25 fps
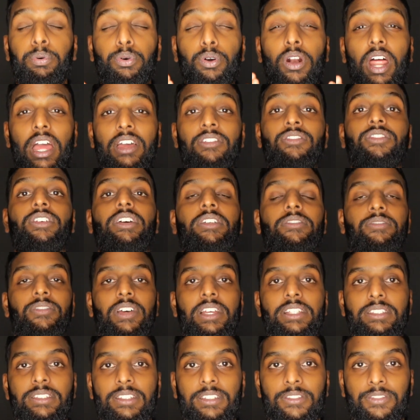private
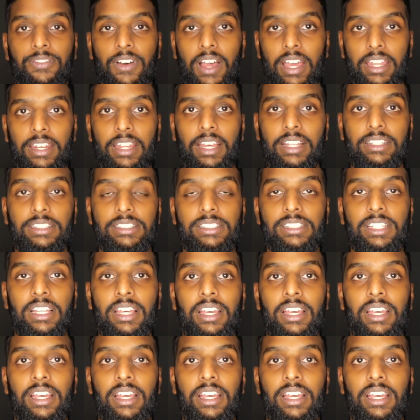investors finance,